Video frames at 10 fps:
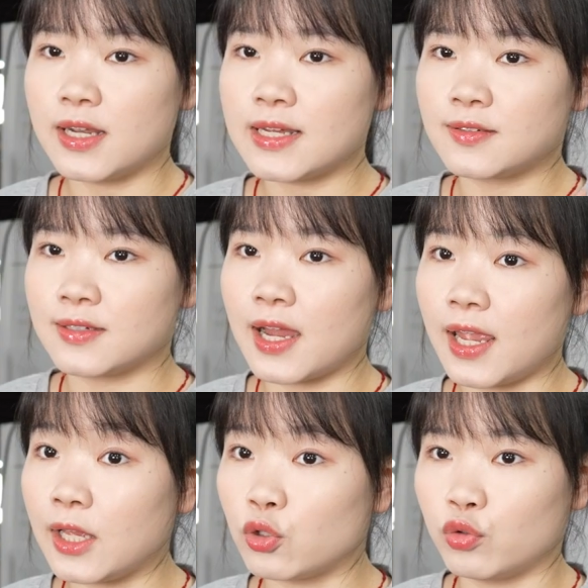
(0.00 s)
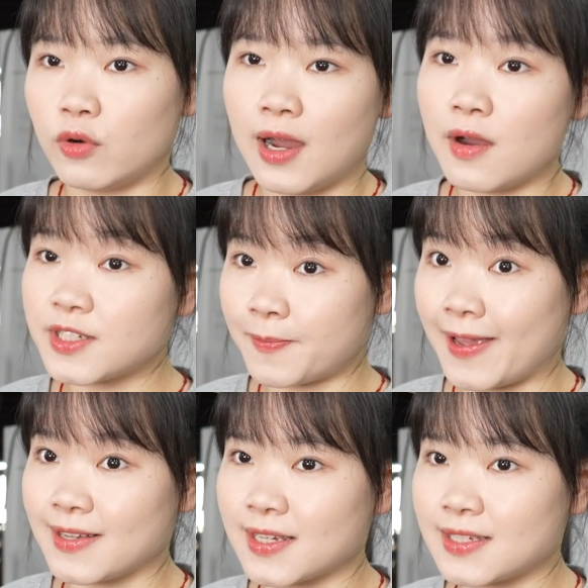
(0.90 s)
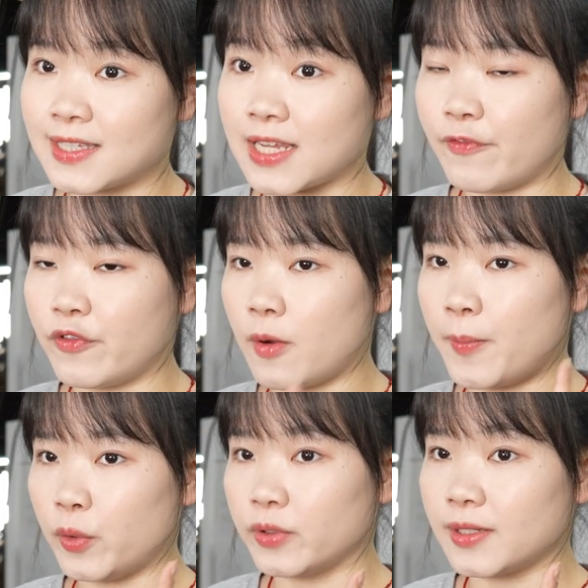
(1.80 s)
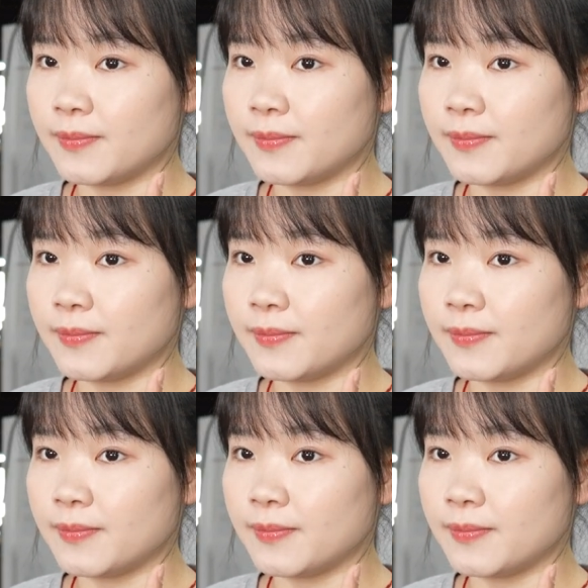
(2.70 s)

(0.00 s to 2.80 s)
Let's dive into how spacers save your build,